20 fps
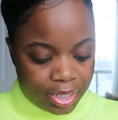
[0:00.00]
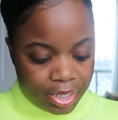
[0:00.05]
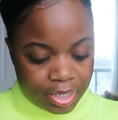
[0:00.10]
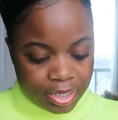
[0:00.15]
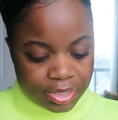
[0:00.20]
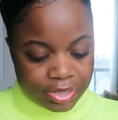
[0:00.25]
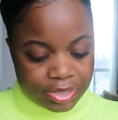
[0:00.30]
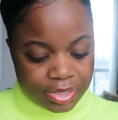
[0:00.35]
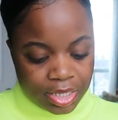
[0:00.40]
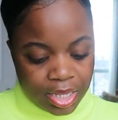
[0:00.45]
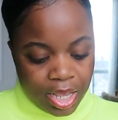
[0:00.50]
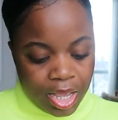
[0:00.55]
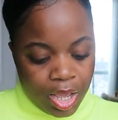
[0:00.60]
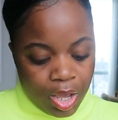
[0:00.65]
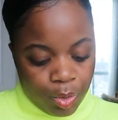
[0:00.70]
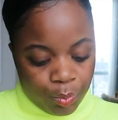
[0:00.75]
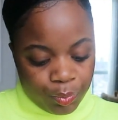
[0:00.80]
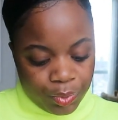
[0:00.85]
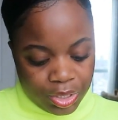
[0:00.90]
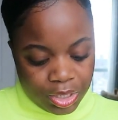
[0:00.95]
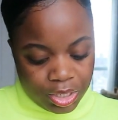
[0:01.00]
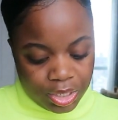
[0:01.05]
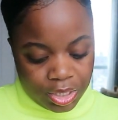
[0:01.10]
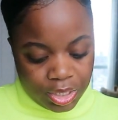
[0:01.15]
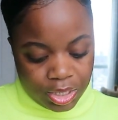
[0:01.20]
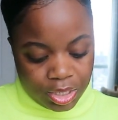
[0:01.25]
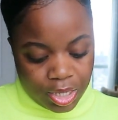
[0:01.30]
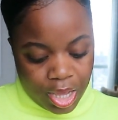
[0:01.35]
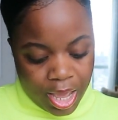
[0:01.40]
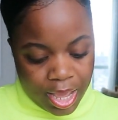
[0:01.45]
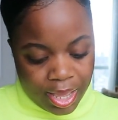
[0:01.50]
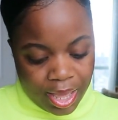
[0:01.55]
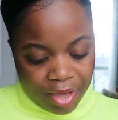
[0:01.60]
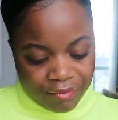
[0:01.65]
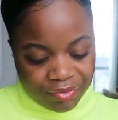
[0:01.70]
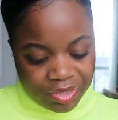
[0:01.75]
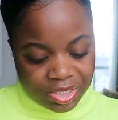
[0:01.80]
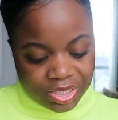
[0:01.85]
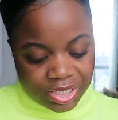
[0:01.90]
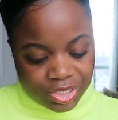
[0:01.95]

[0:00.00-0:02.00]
is I have a